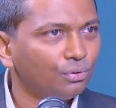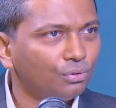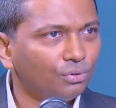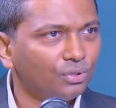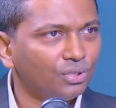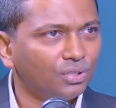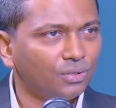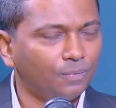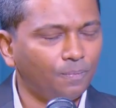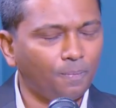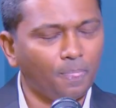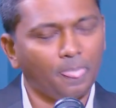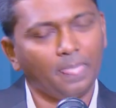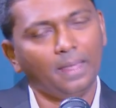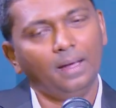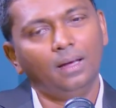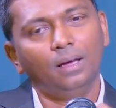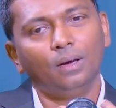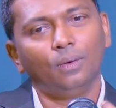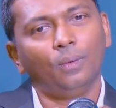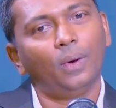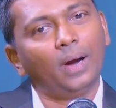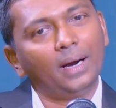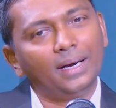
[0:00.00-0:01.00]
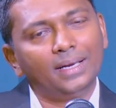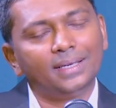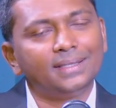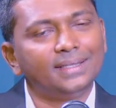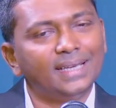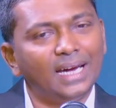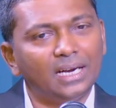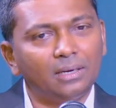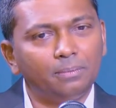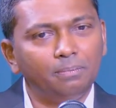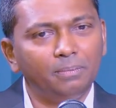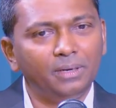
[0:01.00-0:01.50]
goods. Yeah. What does
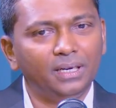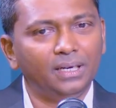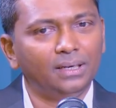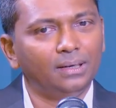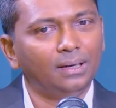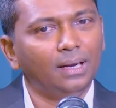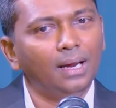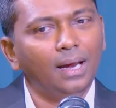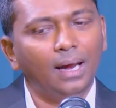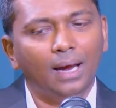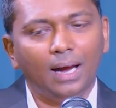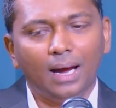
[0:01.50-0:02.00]
that mean?